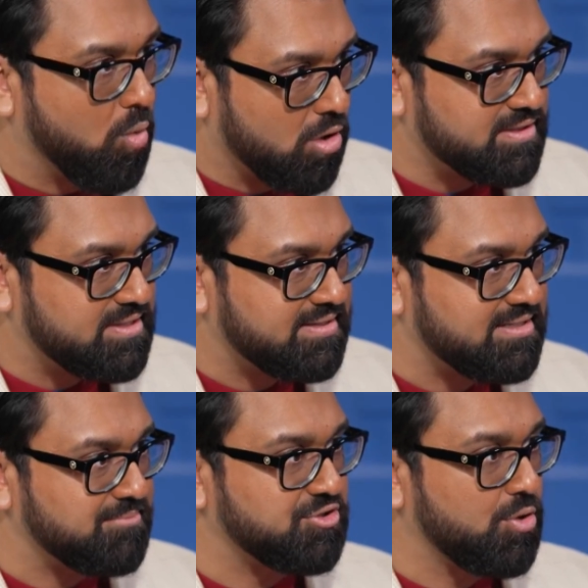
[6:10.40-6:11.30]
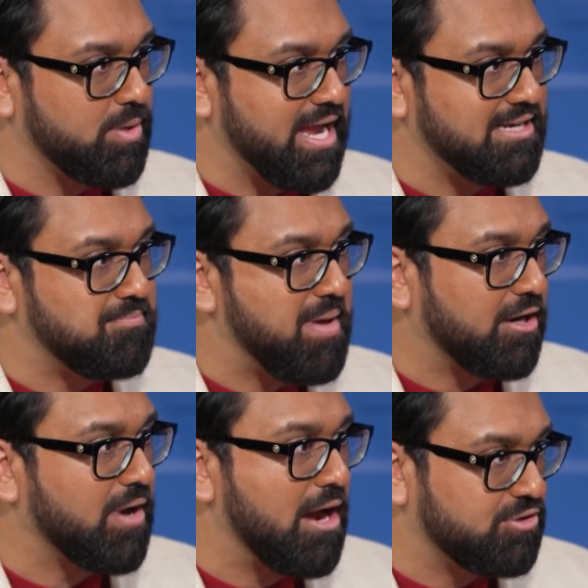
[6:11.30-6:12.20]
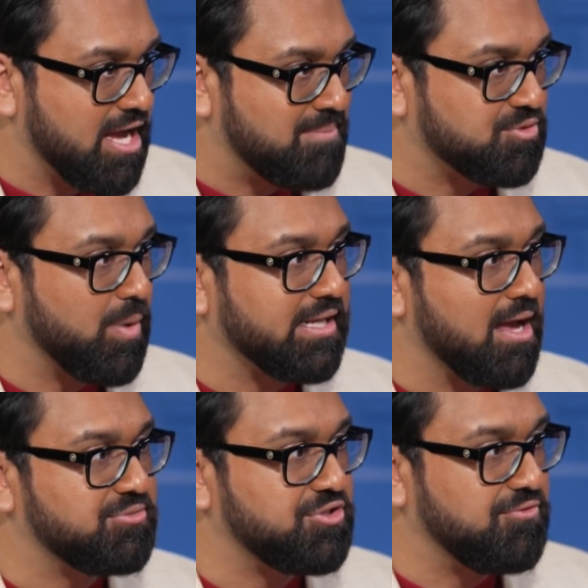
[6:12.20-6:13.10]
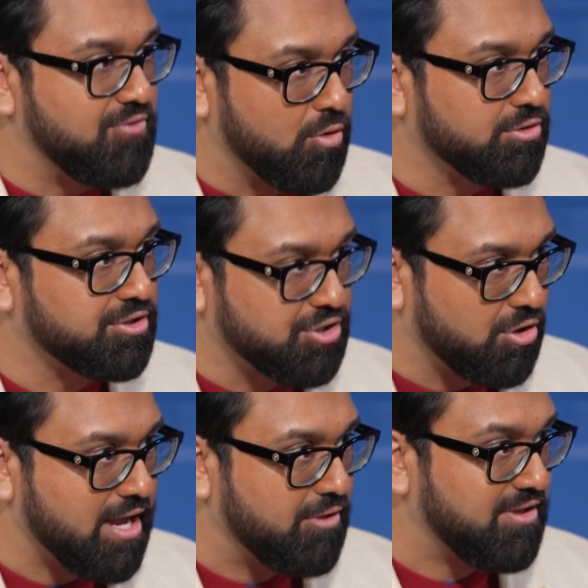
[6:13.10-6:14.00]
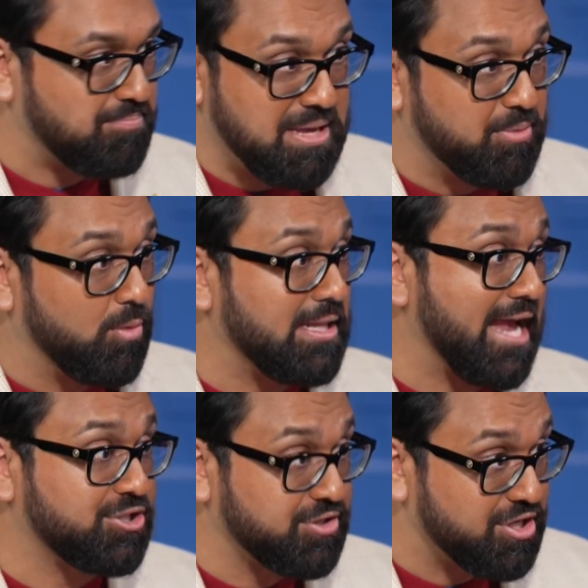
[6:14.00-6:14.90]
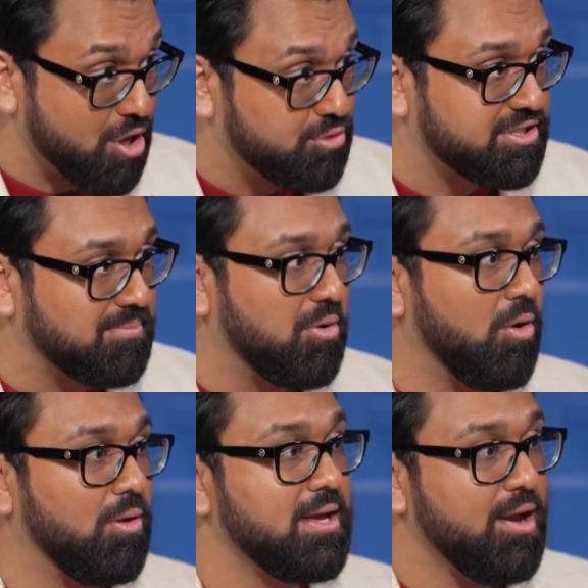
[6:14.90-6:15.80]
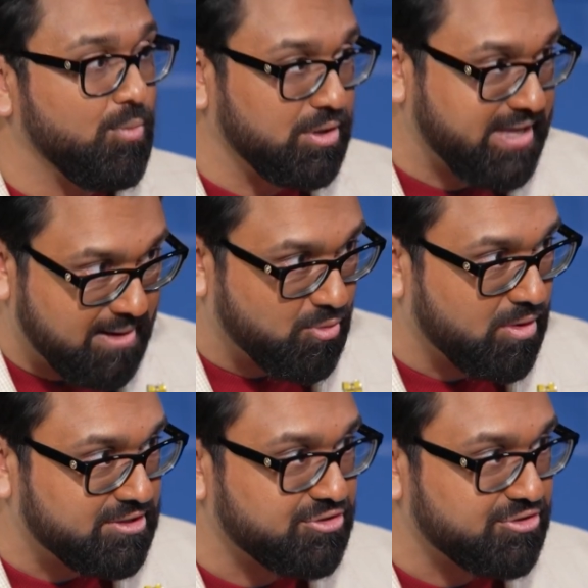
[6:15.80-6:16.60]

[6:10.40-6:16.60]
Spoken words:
ward systems create better outcomes when it comes to voter turnout, that people will actually go to the poll, will get more